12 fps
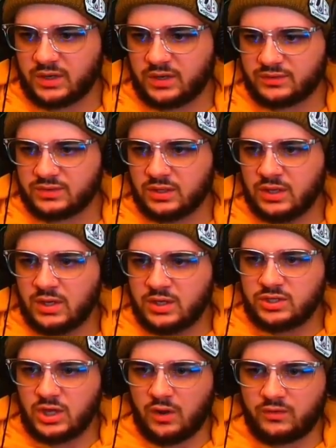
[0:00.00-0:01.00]
else.
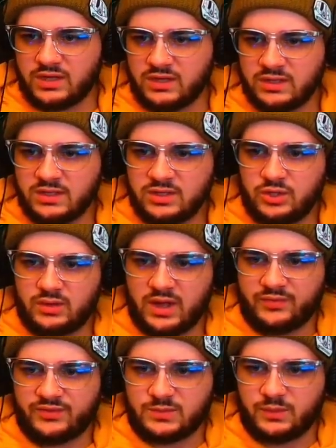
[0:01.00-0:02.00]
Donkey, you
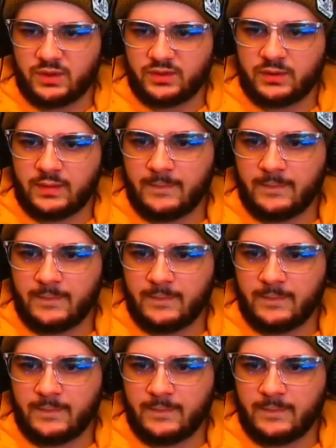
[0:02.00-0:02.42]
got this, brother.